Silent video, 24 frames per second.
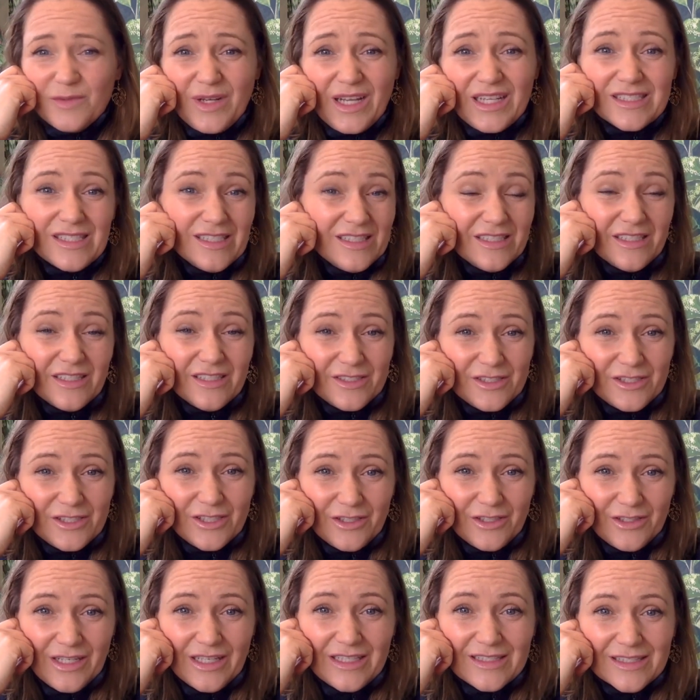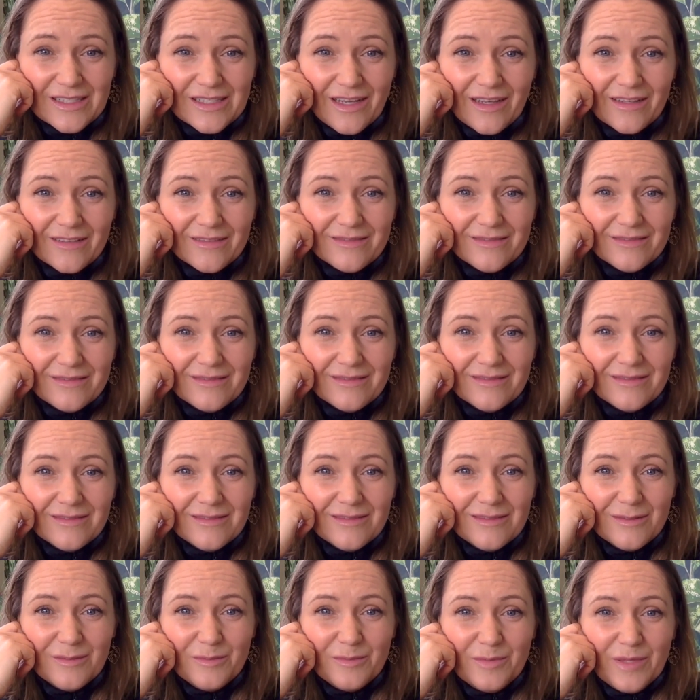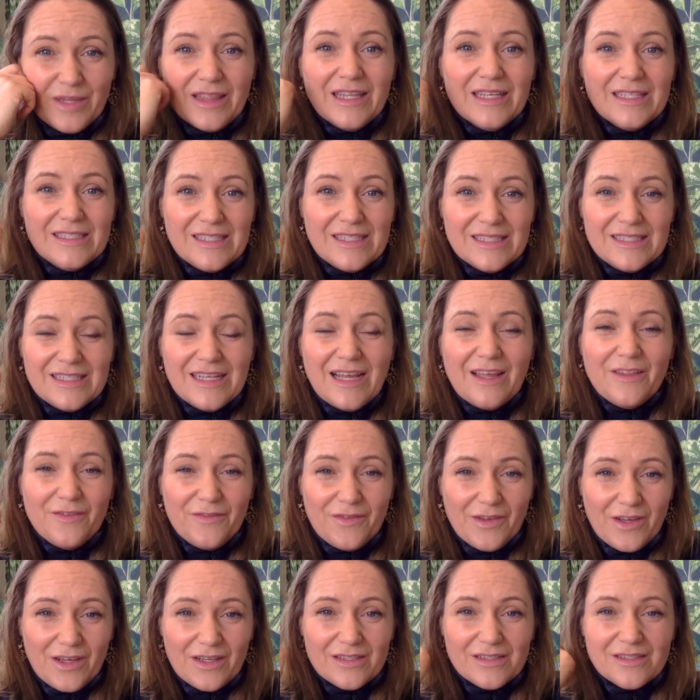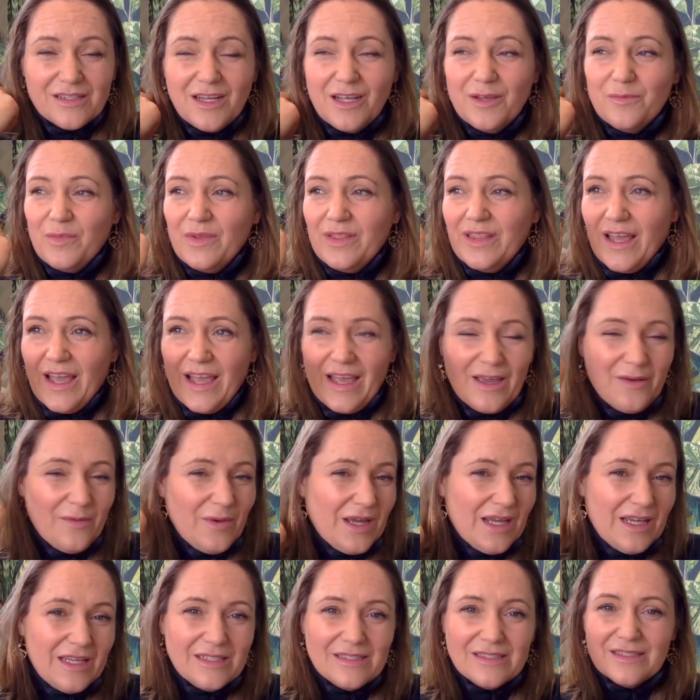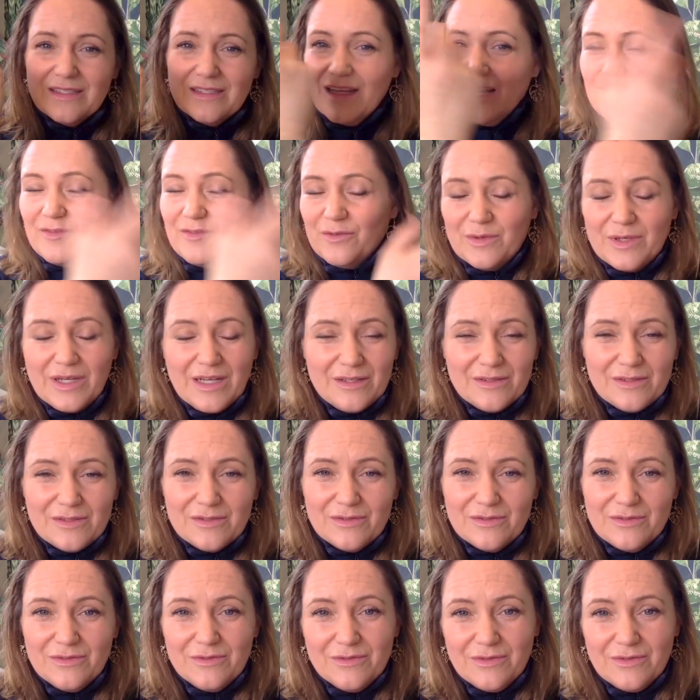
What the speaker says: one actually died 2 years ago. But this is now the first time with the airways and everyone else